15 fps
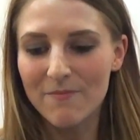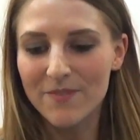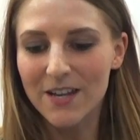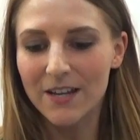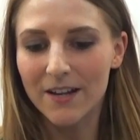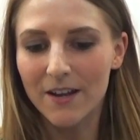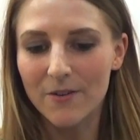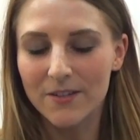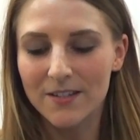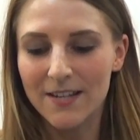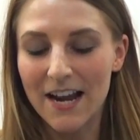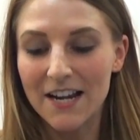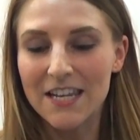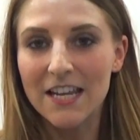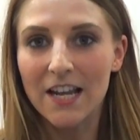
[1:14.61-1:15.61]
you know,
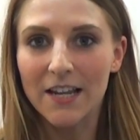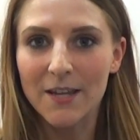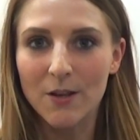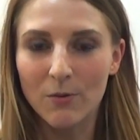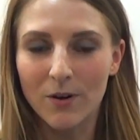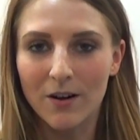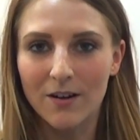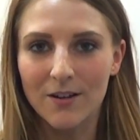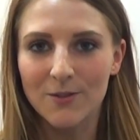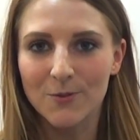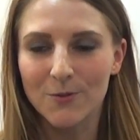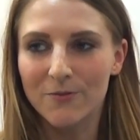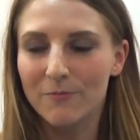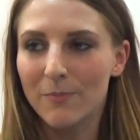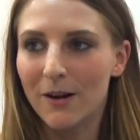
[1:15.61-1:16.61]
technically you are
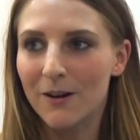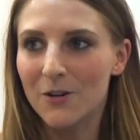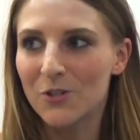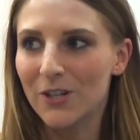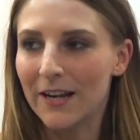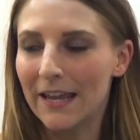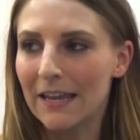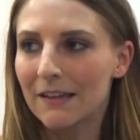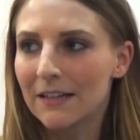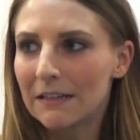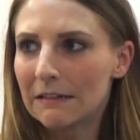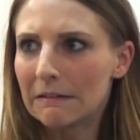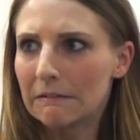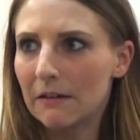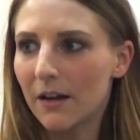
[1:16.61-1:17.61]
sort of partially
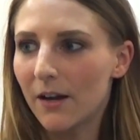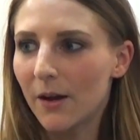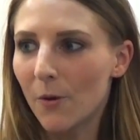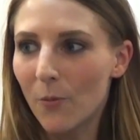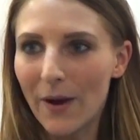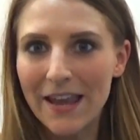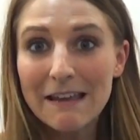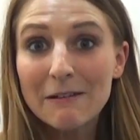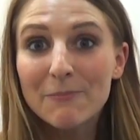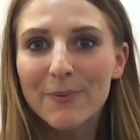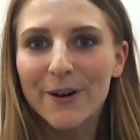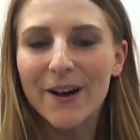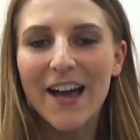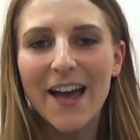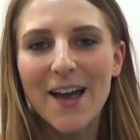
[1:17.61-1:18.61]
awake,
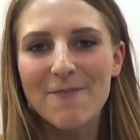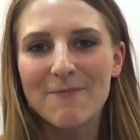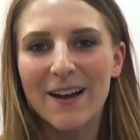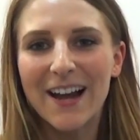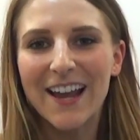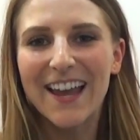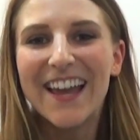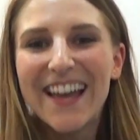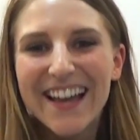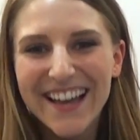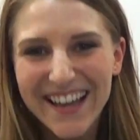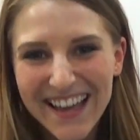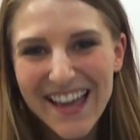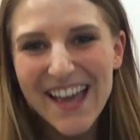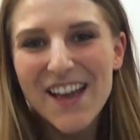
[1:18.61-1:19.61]
but I
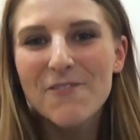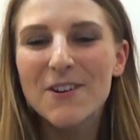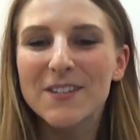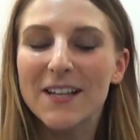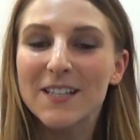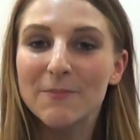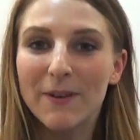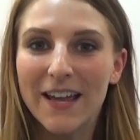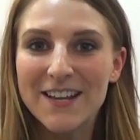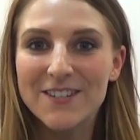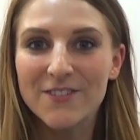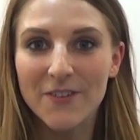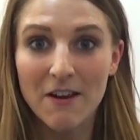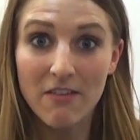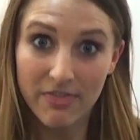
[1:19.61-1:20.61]
was explained
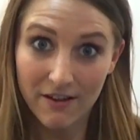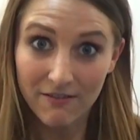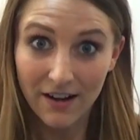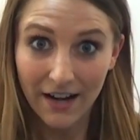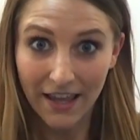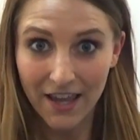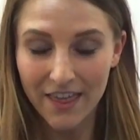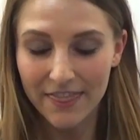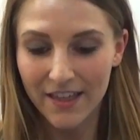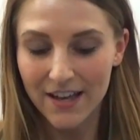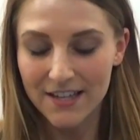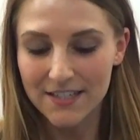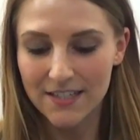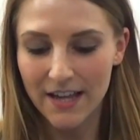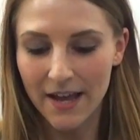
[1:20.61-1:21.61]
to very thoroughly
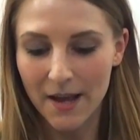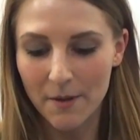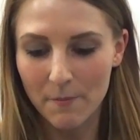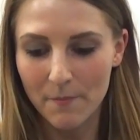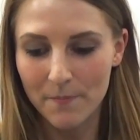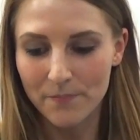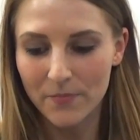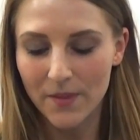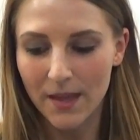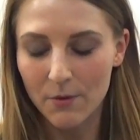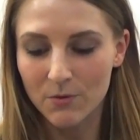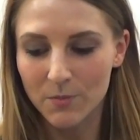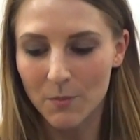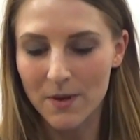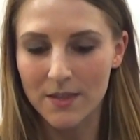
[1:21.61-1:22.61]
that it
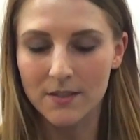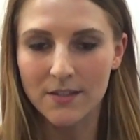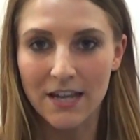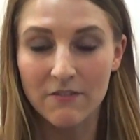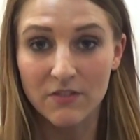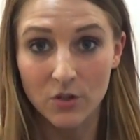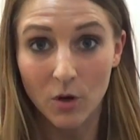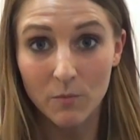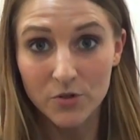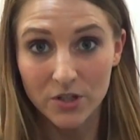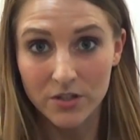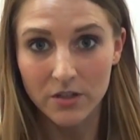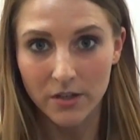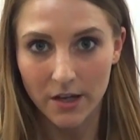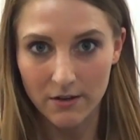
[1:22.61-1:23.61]
was probably the safest
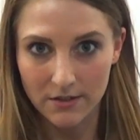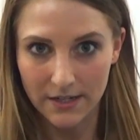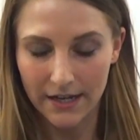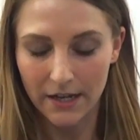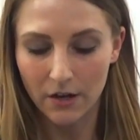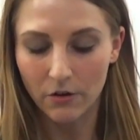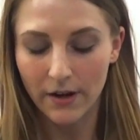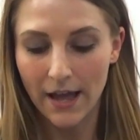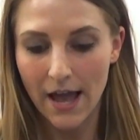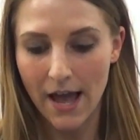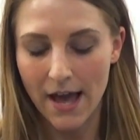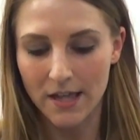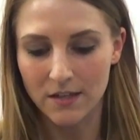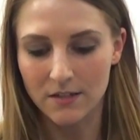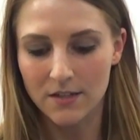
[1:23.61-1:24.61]
option to go down,
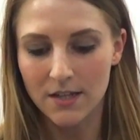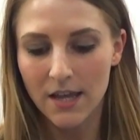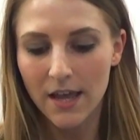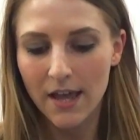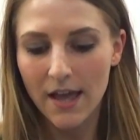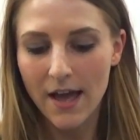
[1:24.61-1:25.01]
and